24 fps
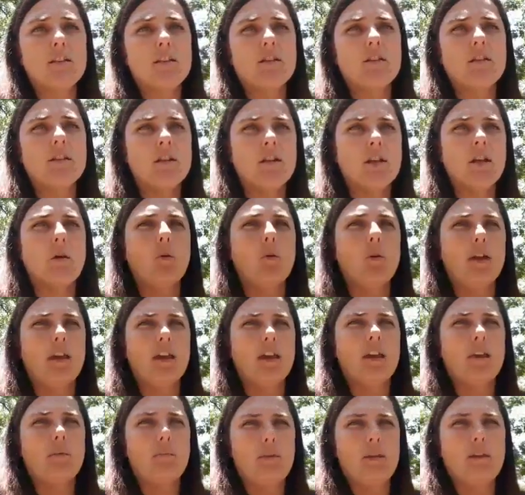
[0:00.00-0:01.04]

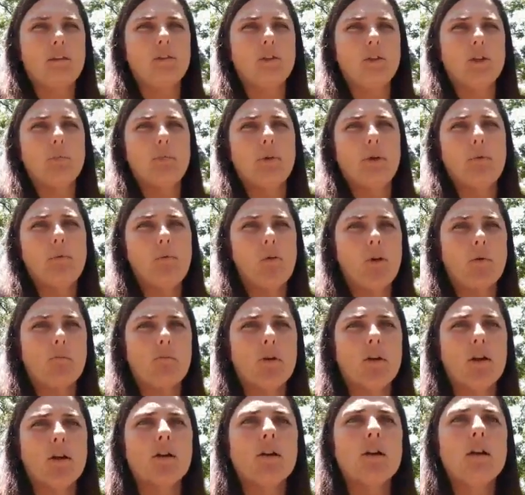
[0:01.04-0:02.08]
it could be a little bit
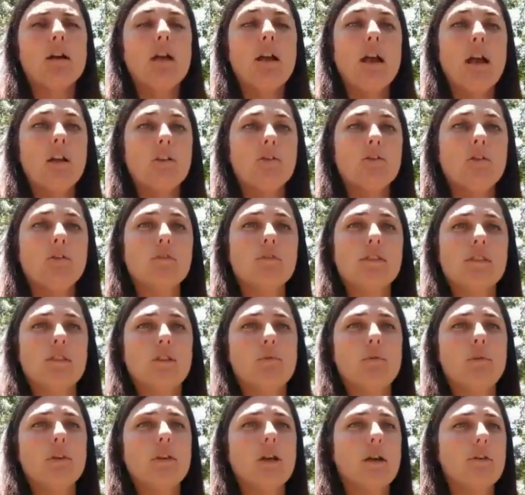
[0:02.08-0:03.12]
warmer and you'll still
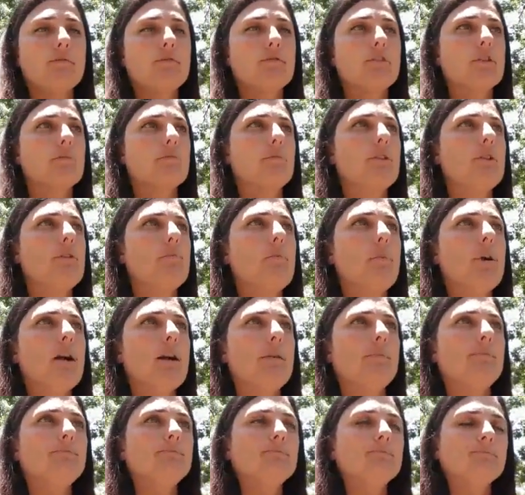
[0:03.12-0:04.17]
be comfortable.
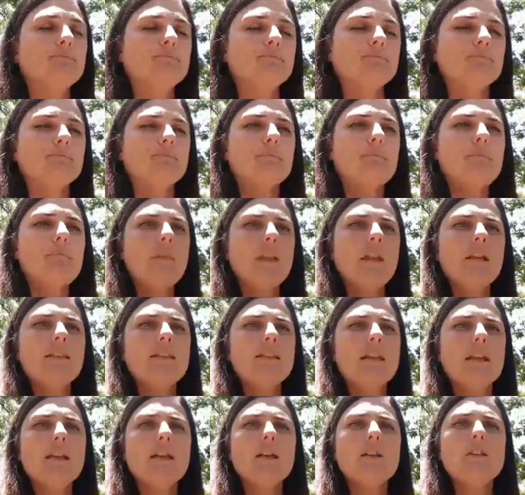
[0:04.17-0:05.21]
But
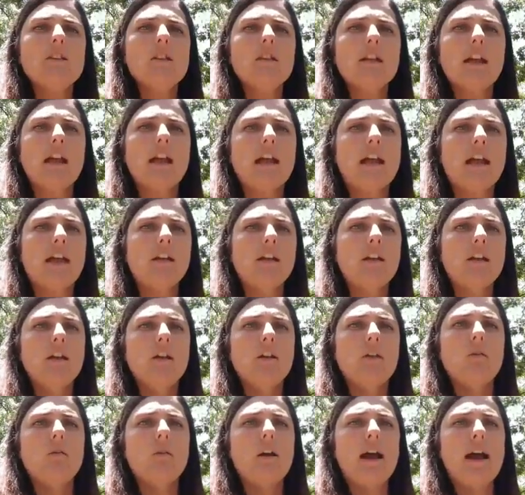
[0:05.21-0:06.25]
take a look at
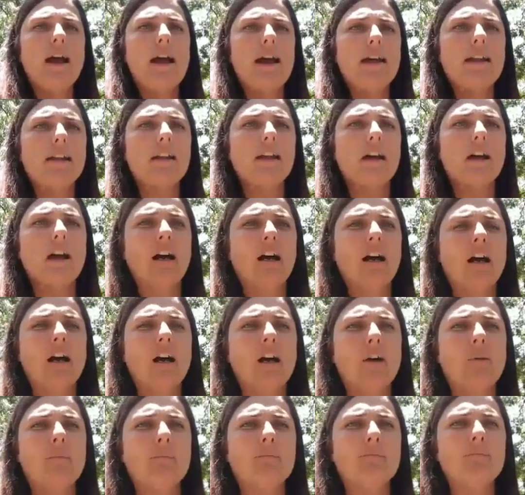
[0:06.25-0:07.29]

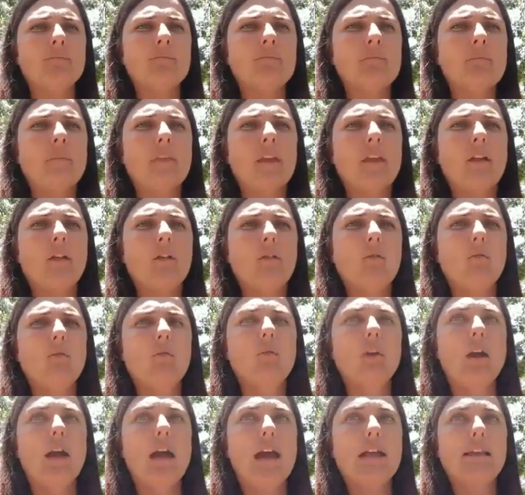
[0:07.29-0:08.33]

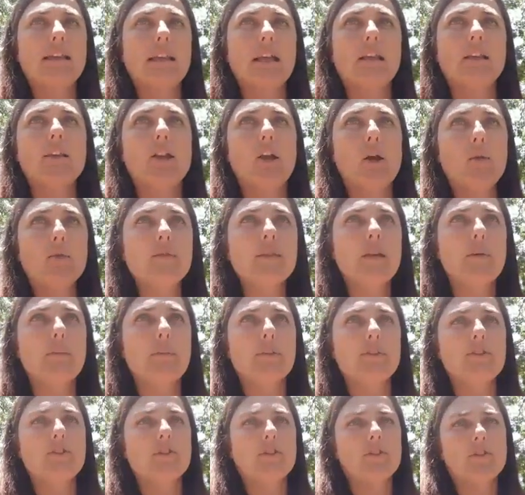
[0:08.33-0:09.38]
the low
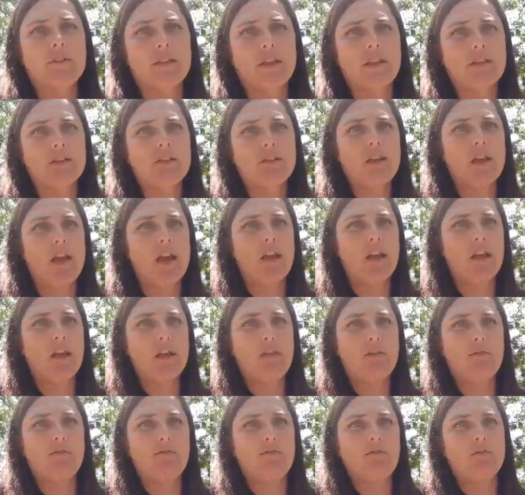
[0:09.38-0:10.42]
temperatures, and
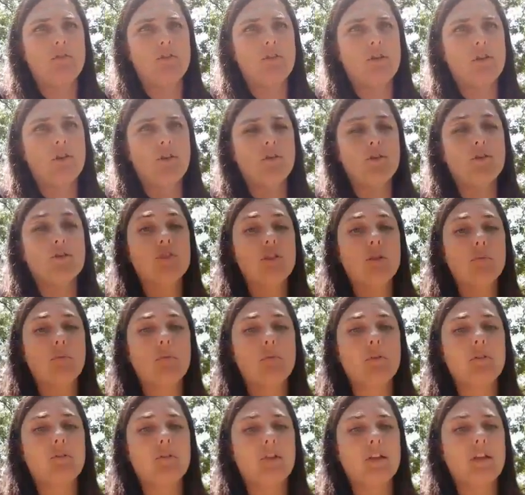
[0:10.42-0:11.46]
if you're
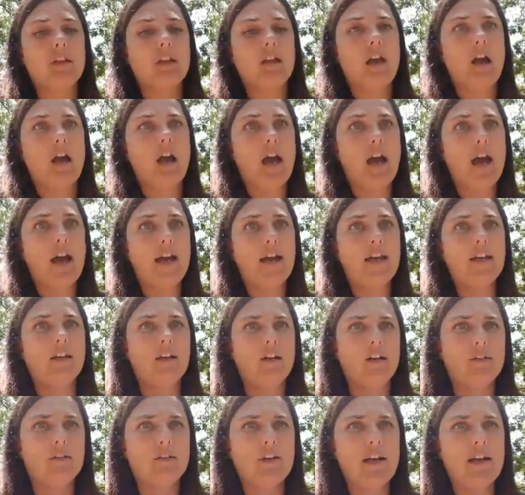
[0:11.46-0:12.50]
typically hot
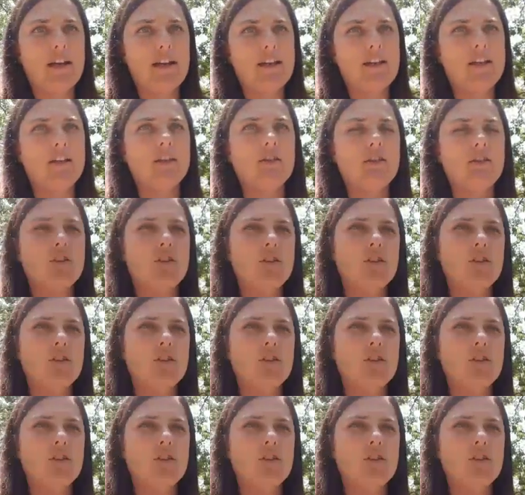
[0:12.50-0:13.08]
already,